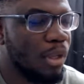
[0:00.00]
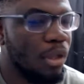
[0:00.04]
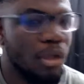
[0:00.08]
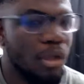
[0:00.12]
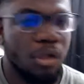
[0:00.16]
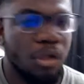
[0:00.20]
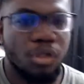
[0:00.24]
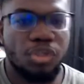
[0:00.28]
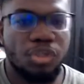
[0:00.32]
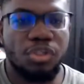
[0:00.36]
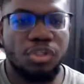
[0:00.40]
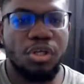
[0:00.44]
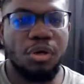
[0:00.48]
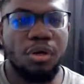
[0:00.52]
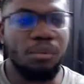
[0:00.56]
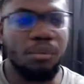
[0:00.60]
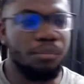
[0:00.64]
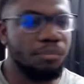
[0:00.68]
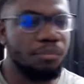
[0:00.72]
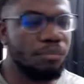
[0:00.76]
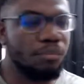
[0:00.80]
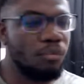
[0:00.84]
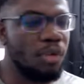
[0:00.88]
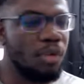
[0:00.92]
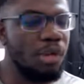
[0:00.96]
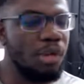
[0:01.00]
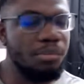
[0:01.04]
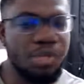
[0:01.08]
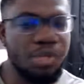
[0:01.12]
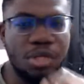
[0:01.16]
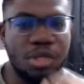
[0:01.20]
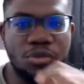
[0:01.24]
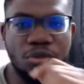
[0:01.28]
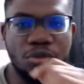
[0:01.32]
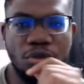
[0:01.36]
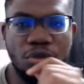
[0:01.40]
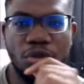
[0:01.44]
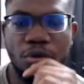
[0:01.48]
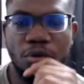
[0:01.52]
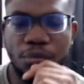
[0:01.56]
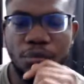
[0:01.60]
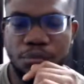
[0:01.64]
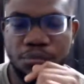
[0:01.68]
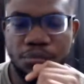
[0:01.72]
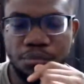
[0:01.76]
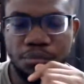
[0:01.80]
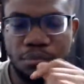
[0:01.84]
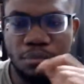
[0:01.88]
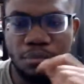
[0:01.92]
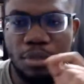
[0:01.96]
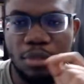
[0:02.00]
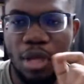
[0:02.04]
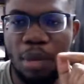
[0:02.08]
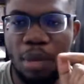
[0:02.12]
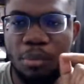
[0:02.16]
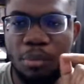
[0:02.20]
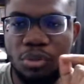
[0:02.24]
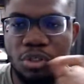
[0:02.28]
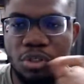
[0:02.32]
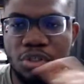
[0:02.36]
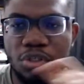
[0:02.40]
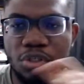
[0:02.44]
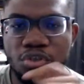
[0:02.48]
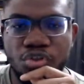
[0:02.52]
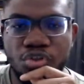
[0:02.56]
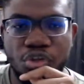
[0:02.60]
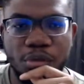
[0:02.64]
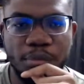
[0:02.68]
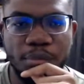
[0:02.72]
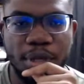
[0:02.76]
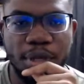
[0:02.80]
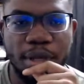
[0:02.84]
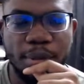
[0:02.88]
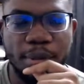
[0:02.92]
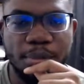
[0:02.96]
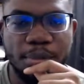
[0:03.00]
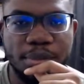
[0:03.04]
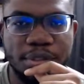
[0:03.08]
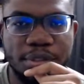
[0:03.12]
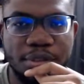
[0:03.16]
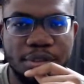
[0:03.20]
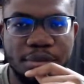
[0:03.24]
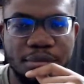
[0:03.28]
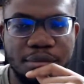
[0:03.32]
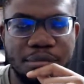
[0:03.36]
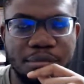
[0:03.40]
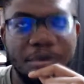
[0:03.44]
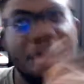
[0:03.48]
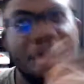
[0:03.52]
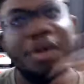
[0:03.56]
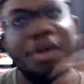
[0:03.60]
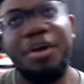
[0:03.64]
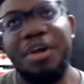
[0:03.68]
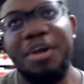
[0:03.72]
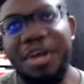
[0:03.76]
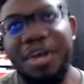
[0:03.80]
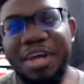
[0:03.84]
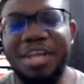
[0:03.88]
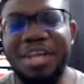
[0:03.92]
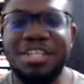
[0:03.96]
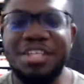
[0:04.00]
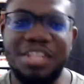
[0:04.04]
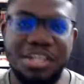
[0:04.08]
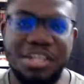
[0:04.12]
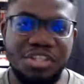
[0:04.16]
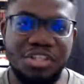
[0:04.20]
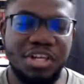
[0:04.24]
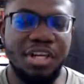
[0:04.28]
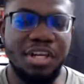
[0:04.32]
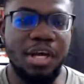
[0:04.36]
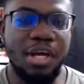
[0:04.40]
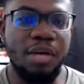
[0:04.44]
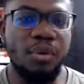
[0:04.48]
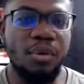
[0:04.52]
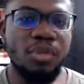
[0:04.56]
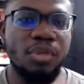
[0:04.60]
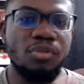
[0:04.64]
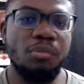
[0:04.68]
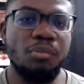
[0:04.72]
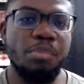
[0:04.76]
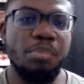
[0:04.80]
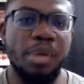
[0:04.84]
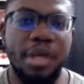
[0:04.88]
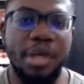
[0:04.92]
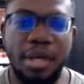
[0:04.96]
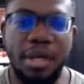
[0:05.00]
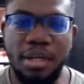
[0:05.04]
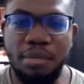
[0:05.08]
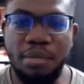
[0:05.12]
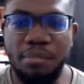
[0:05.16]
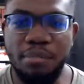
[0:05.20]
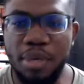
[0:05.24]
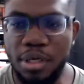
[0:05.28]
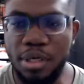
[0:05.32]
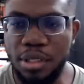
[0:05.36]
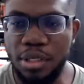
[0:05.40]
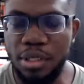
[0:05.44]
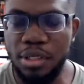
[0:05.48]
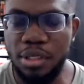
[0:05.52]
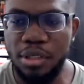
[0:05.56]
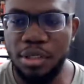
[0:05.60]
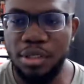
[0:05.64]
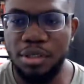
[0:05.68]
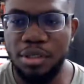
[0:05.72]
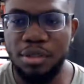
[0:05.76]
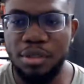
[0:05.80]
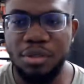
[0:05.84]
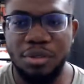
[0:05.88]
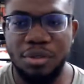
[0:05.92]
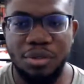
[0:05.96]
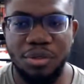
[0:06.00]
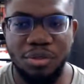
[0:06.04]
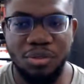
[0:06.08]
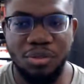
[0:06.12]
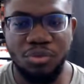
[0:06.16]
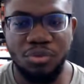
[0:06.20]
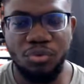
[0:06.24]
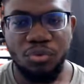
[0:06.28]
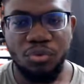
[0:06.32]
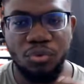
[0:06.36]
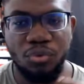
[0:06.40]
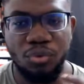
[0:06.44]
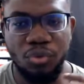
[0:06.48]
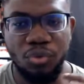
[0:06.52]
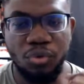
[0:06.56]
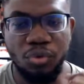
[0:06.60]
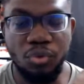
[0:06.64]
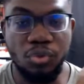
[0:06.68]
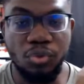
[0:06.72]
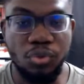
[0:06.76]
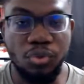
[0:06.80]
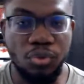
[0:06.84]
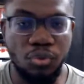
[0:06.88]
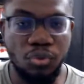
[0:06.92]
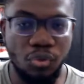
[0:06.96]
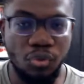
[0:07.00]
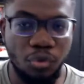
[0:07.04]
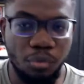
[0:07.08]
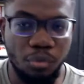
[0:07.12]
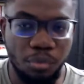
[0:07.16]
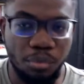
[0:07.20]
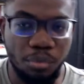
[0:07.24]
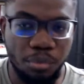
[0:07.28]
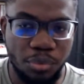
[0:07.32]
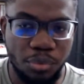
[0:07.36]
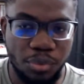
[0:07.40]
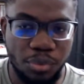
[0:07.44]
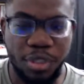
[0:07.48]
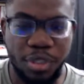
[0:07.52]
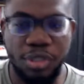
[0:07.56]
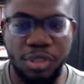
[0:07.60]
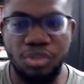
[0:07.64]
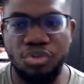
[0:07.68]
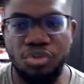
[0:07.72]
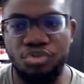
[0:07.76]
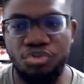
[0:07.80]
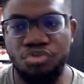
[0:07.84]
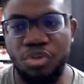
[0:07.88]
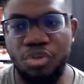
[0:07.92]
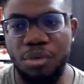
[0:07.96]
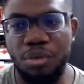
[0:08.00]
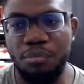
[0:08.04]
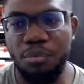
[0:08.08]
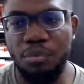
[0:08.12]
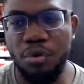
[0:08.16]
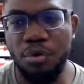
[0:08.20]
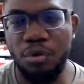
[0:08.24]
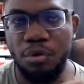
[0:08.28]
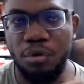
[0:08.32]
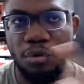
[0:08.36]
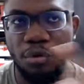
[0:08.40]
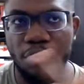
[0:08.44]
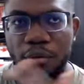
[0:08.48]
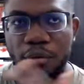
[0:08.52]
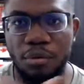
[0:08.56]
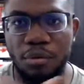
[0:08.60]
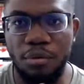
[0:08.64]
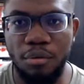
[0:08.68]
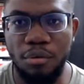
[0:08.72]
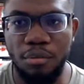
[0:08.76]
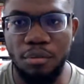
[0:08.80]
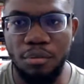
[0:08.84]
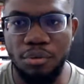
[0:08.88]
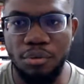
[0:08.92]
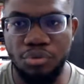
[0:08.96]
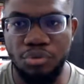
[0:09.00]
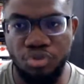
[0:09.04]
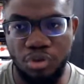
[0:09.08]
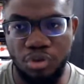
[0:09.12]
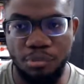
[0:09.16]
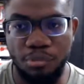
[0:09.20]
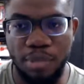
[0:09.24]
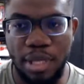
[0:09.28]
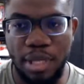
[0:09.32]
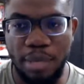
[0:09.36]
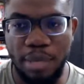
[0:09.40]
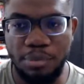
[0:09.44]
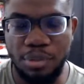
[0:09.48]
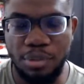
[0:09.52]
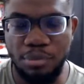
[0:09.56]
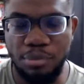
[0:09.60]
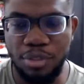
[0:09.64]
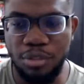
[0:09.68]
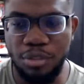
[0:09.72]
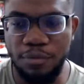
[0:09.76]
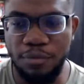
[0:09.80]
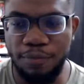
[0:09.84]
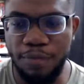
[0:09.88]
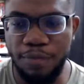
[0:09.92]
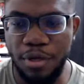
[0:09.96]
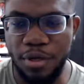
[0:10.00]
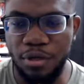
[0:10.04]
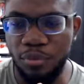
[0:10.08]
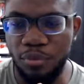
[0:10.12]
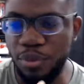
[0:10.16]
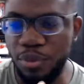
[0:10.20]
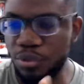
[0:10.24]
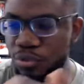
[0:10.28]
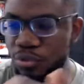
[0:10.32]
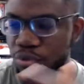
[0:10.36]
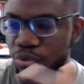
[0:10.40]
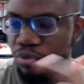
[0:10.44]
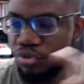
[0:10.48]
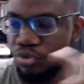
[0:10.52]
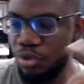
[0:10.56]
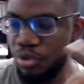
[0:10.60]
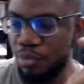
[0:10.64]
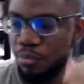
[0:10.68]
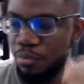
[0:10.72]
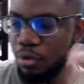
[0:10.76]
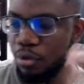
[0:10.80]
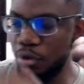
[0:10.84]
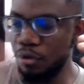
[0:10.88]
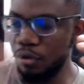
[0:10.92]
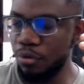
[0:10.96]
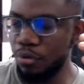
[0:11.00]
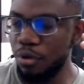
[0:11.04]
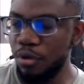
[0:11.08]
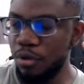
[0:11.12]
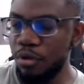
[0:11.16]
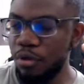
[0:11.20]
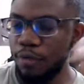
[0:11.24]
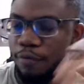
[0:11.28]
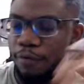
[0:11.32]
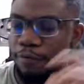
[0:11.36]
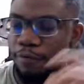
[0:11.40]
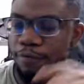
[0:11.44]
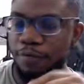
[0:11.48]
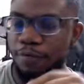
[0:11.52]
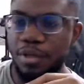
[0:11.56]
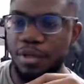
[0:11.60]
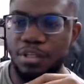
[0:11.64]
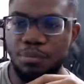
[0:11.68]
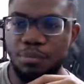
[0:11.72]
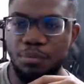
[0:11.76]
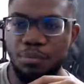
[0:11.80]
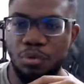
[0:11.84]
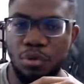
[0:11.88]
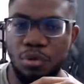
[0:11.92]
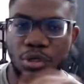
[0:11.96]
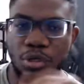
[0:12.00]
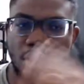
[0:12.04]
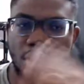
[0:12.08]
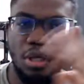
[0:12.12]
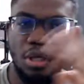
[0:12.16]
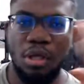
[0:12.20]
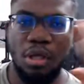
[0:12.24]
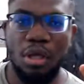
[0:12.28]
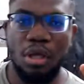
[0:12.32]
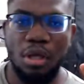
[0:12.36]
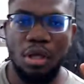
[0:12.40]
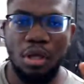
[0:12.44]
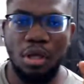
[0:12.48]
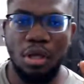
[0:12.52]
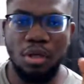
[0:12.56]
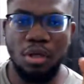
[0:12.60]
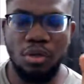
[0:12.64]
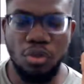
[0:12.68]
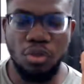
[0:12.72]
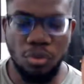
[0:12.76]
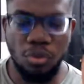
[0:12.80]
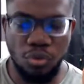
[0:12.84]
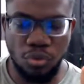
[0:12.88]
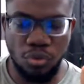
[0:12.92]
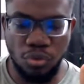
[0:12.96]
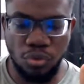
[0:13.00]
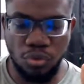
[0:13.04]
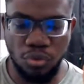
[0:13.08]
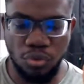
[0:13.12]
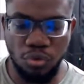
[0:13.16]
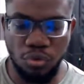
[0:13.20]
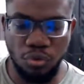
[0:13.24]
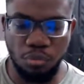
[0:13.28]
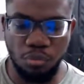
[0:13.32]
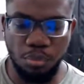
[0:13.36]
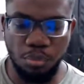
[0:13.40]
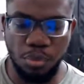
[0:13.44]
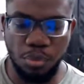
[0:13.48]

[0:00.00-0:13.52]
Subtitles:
So what I'm trying to do, I'm using Streamlabs. Essentially, I don't want to pay any money to use Zoom so I can stream on Streamlabs. So I'm trying to find a way to stream on Facebook and YouTube